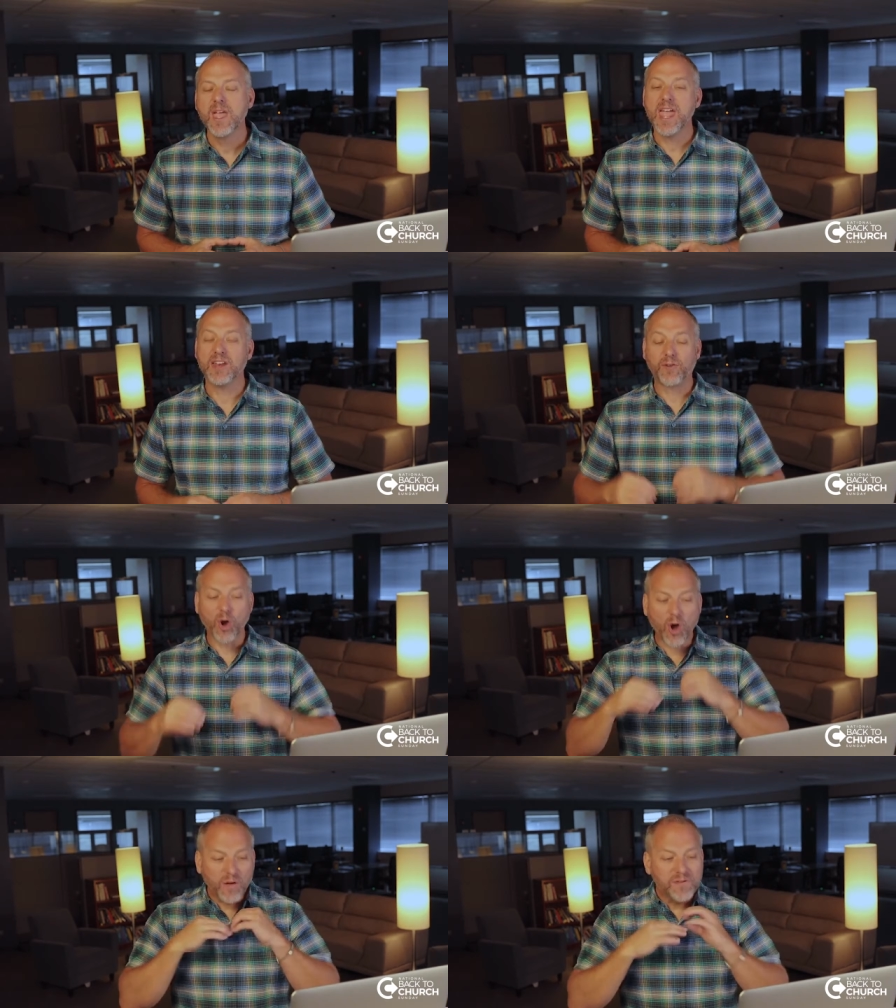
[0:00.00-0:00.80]
And for
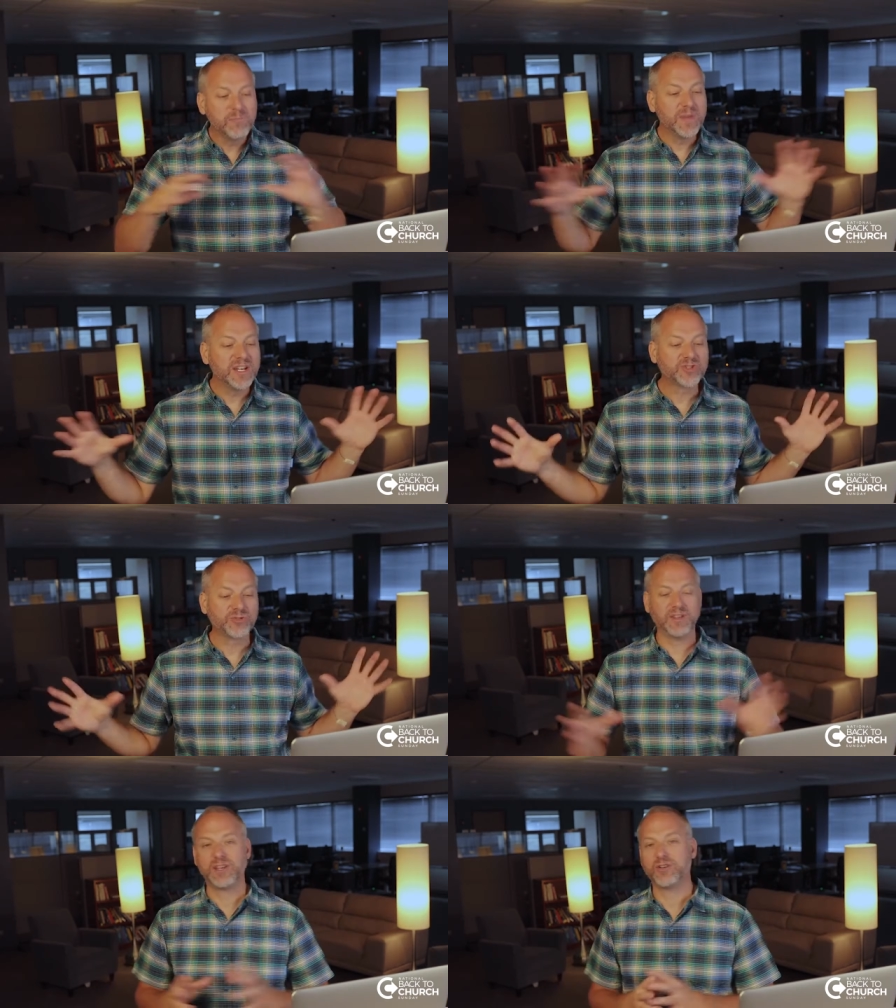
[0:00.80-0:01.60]
all of the
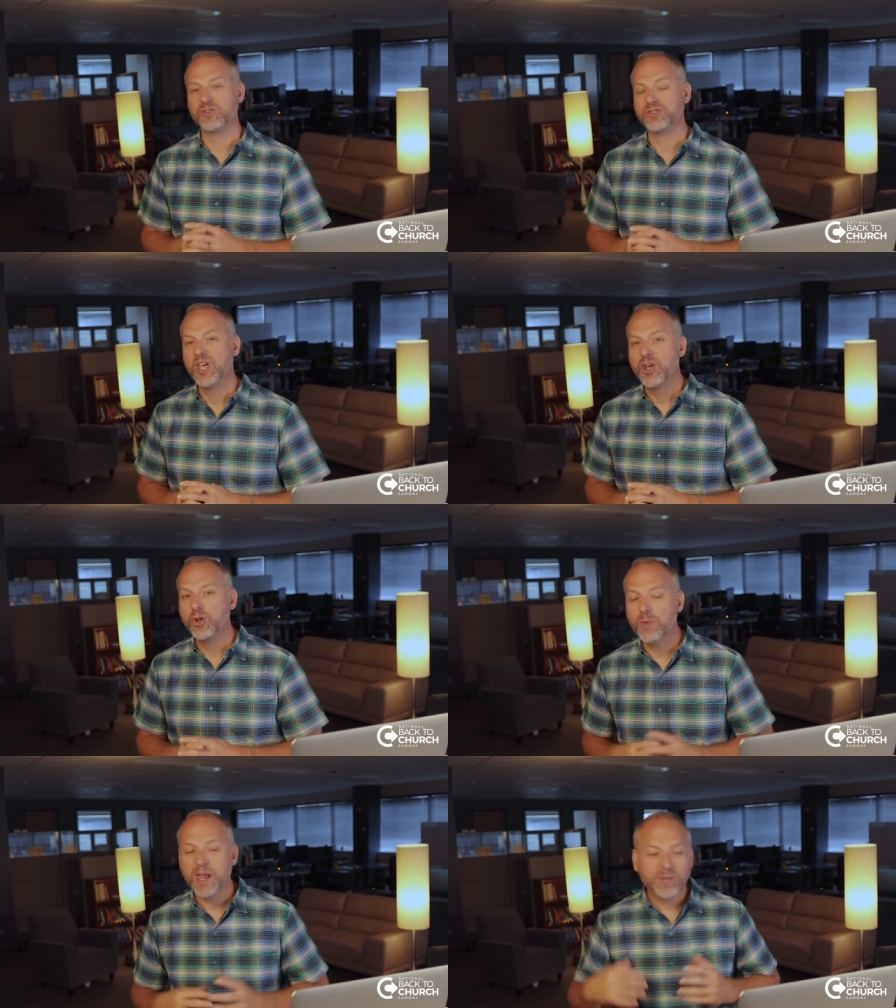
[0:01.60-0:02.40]
ministry leaders
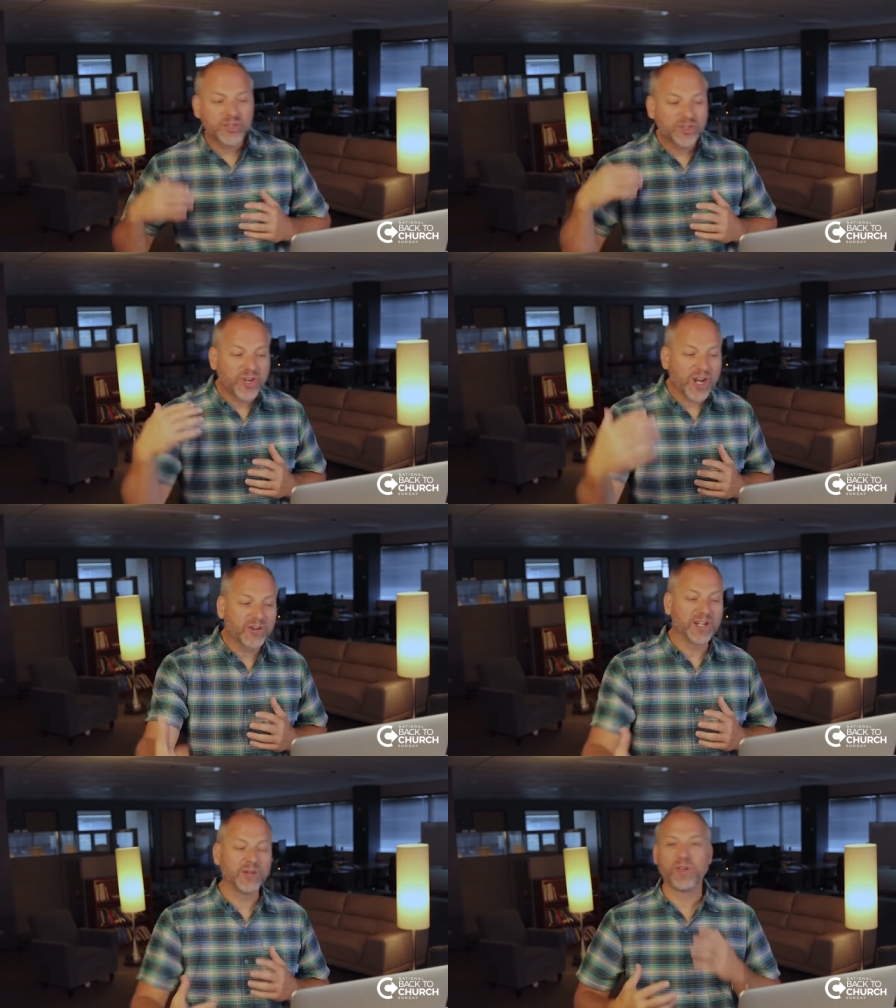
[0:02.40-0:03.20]
who might be
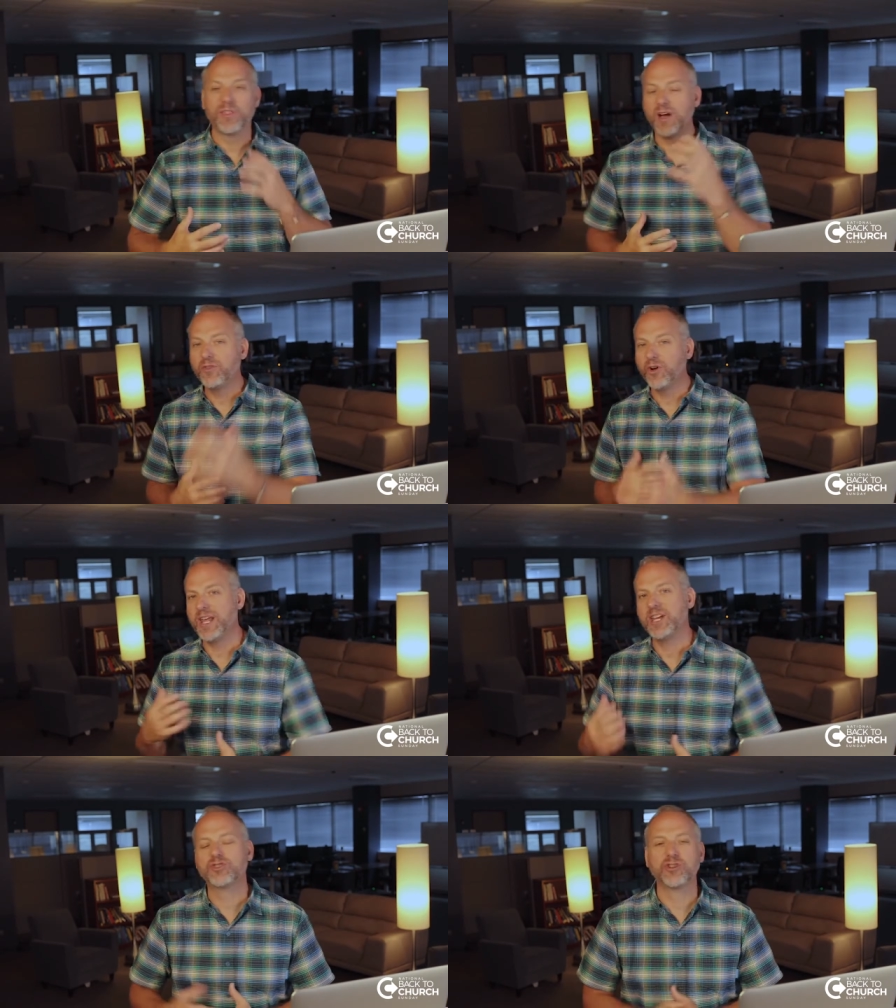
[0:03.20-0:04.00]
sharing with other
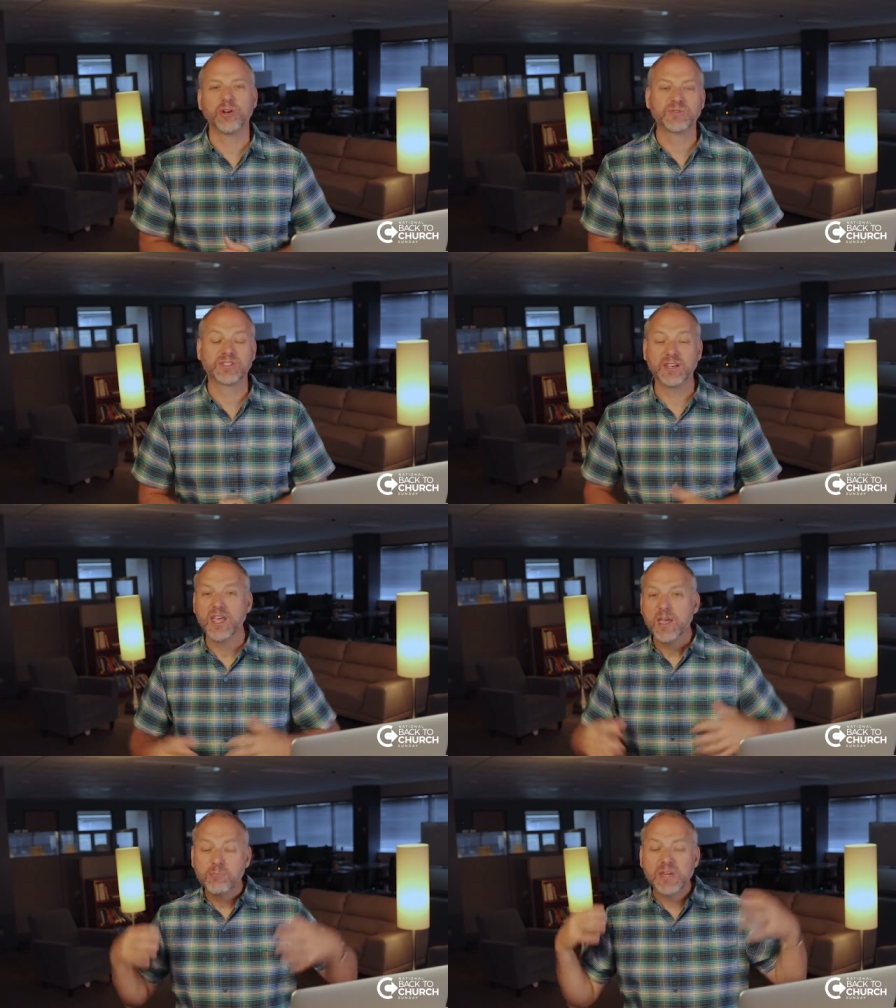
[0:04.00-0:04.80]
age groups, and
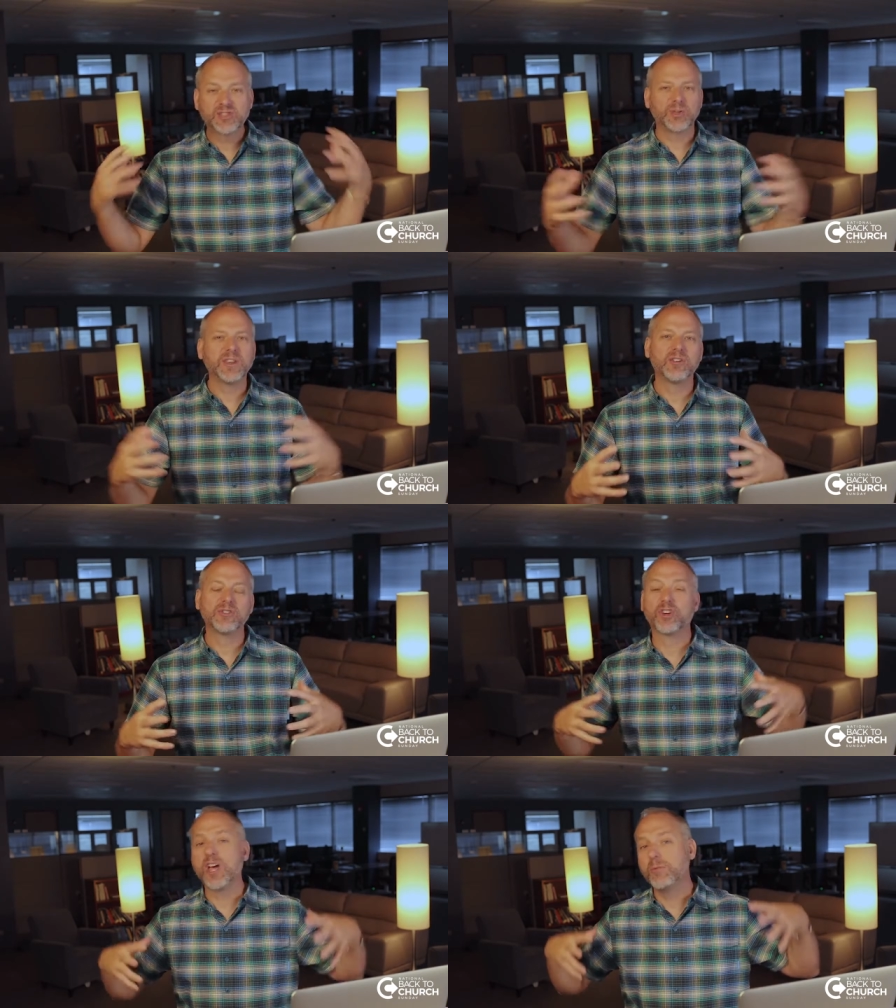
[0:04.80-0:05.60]
ministry
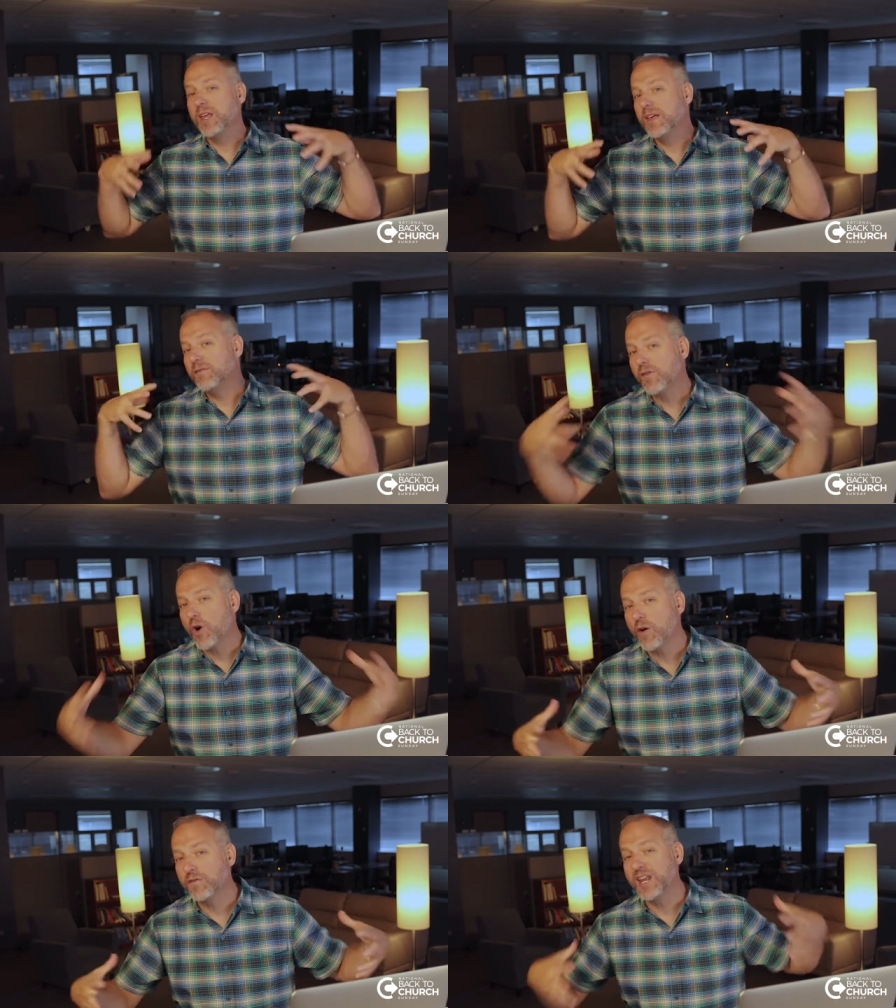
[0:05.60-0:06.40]
leaders who are going to be
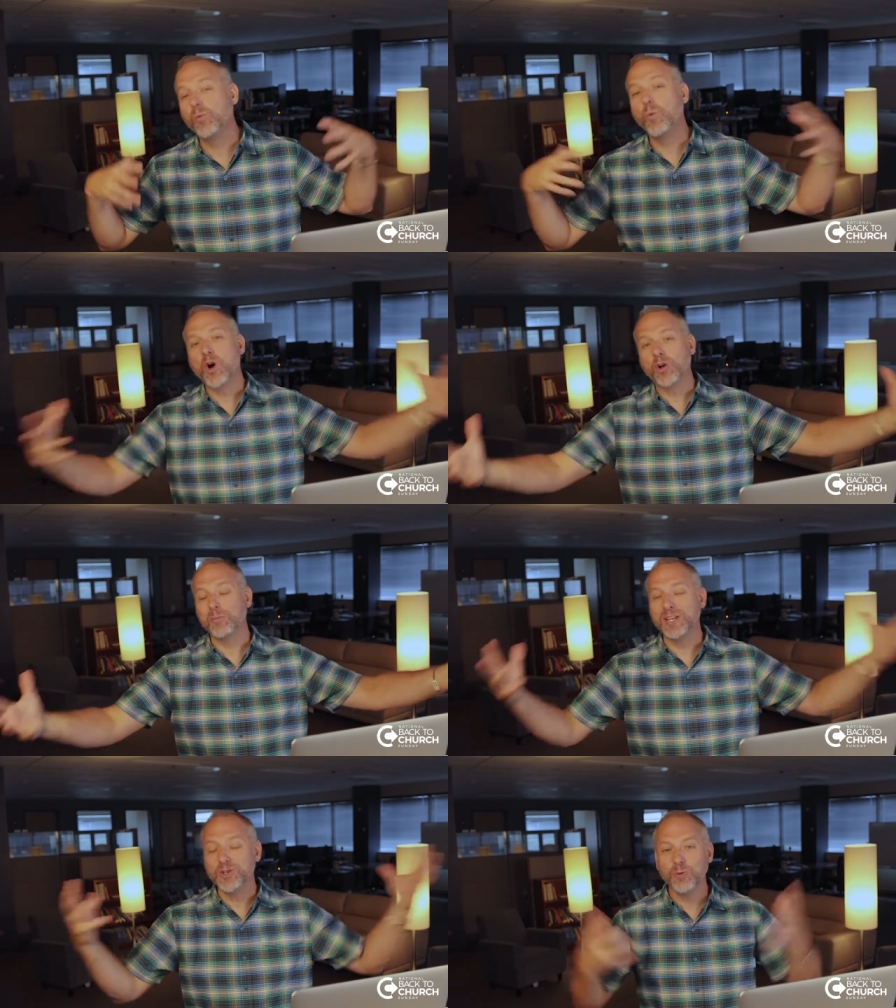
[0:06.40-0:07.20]
involved in
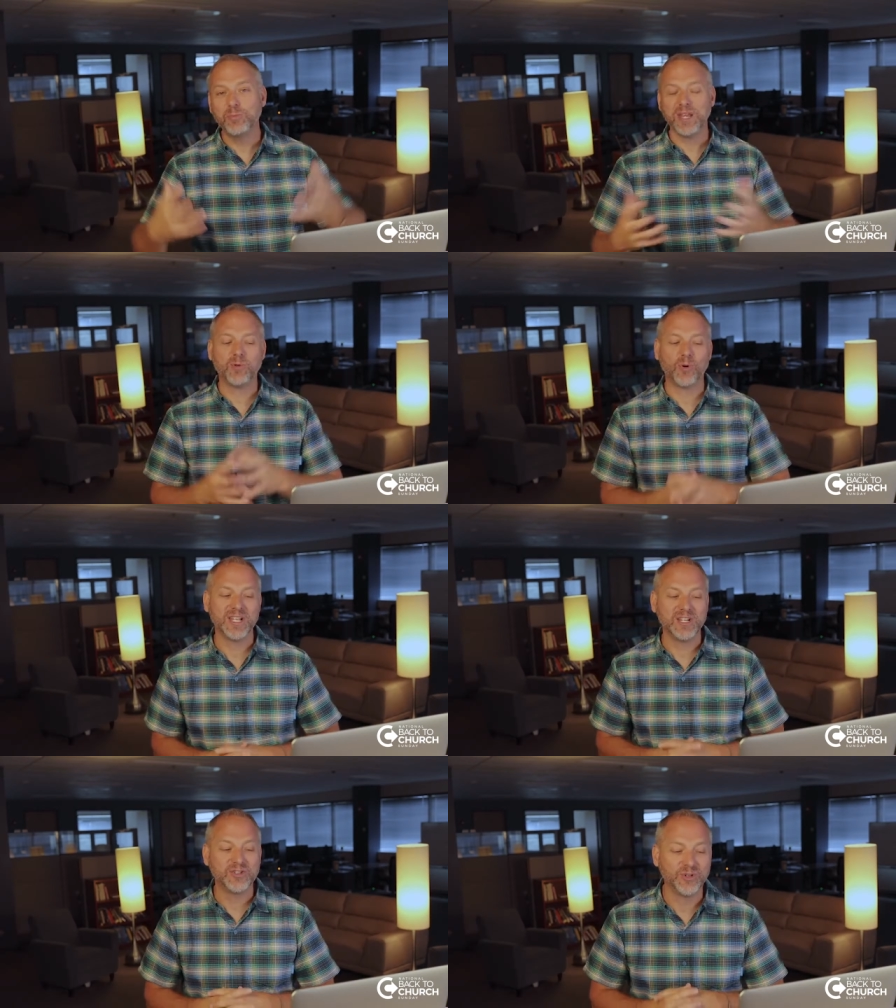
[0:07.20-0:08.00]
welcoming new people
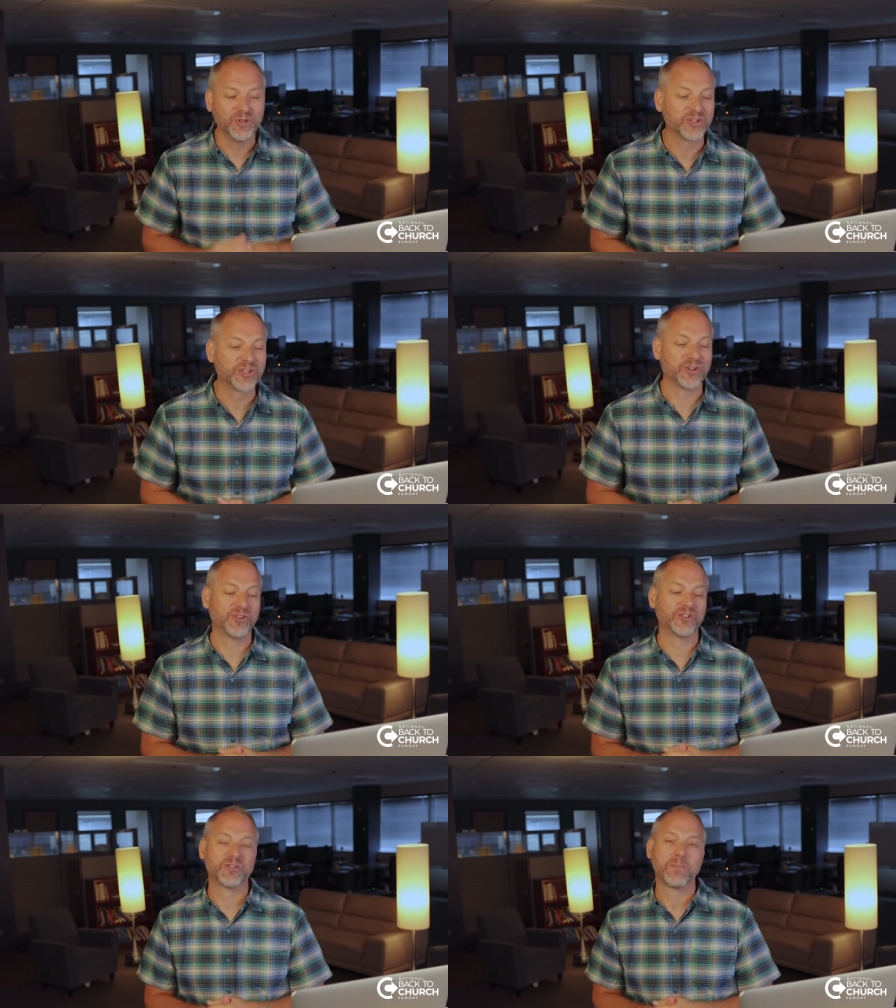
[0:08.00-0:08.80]
into your
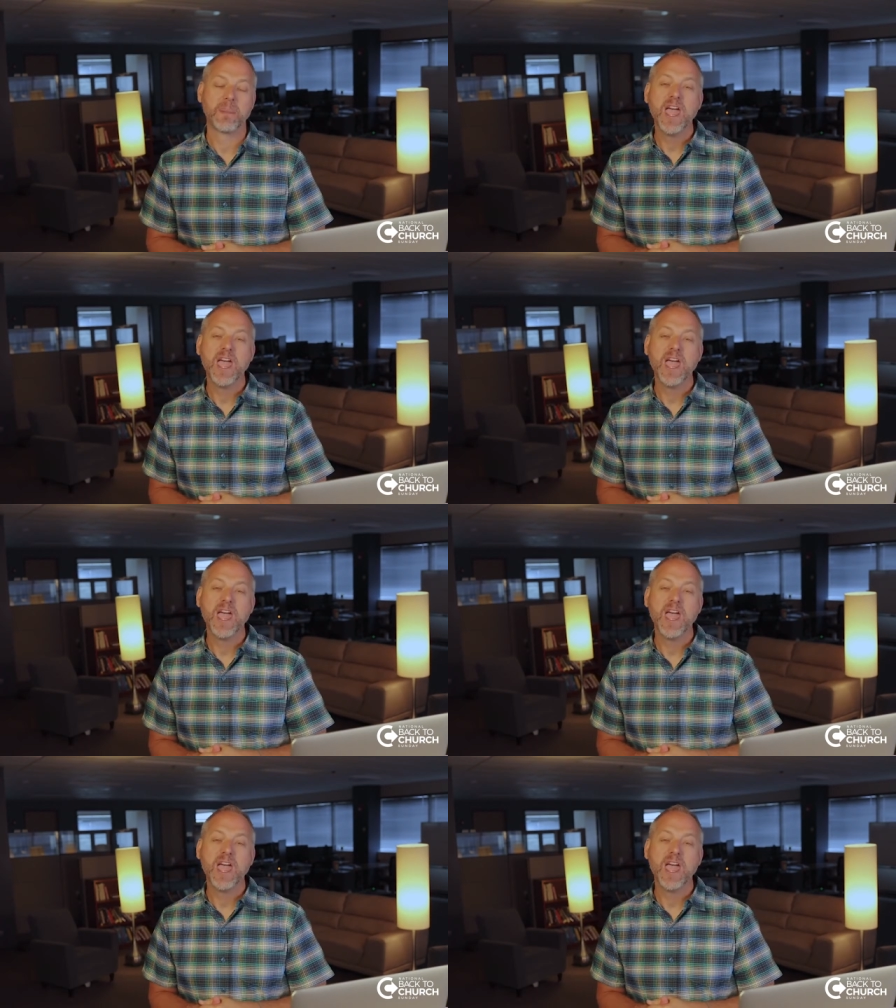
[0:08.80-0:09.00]
church.